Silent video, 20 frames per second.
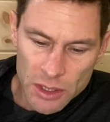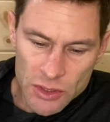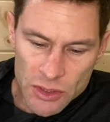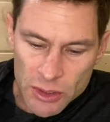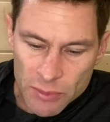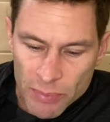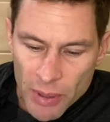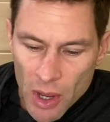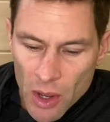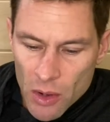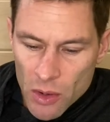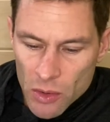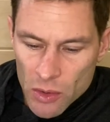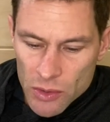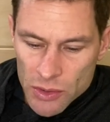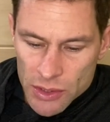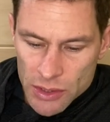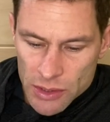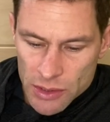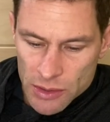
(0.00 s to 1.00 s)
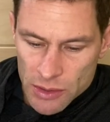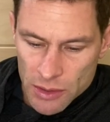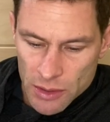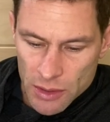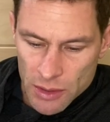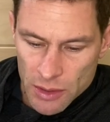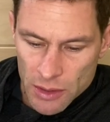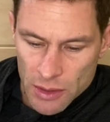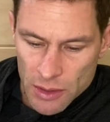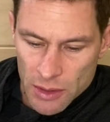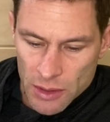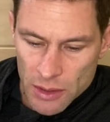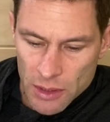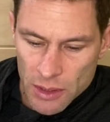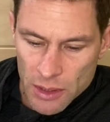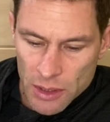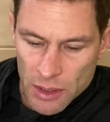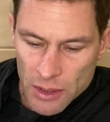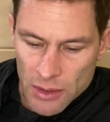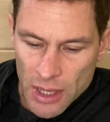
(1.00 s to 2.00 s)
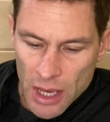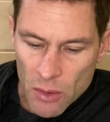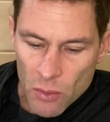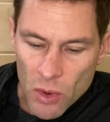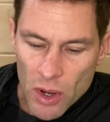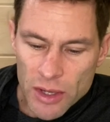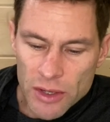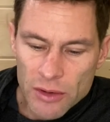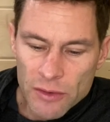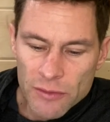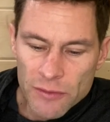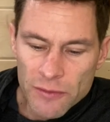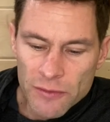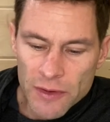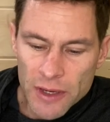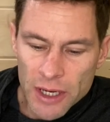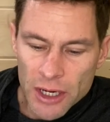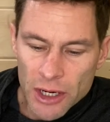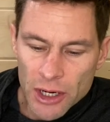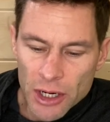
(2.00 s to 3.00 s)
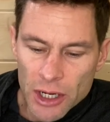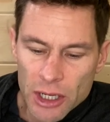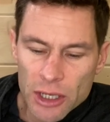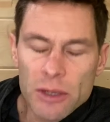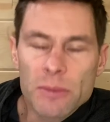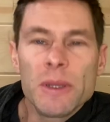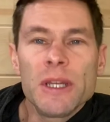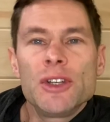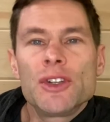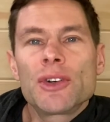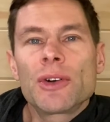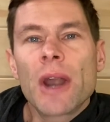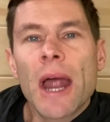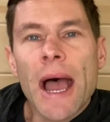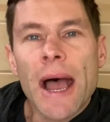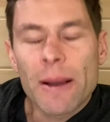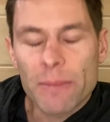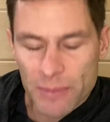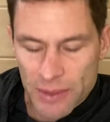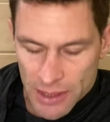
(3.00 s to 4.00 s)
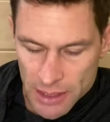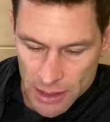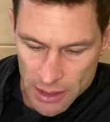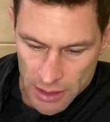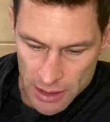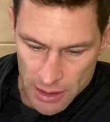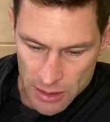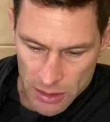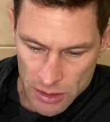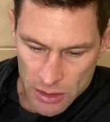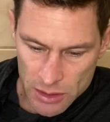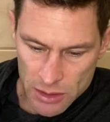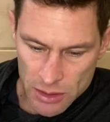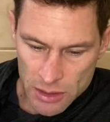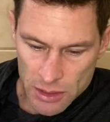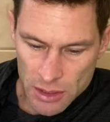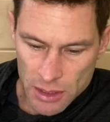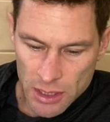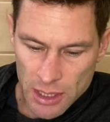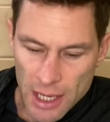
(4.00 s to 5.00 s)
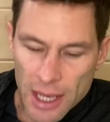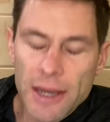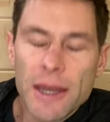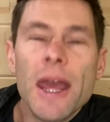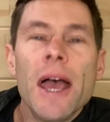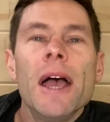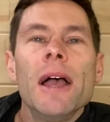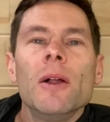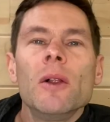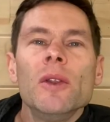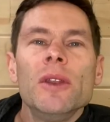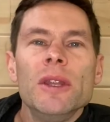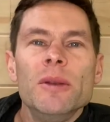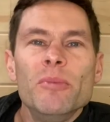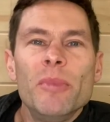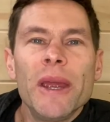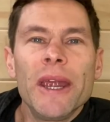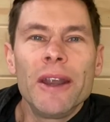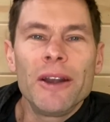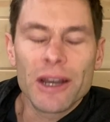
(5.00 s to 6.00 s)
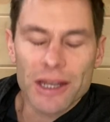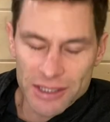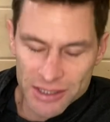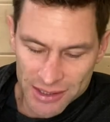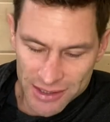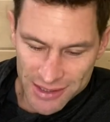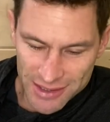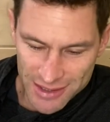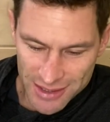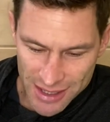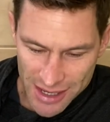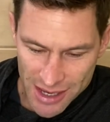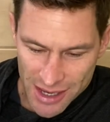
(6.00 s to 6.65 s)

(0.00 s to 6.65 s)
Suppose that what you fear could be trapped and held in Paris.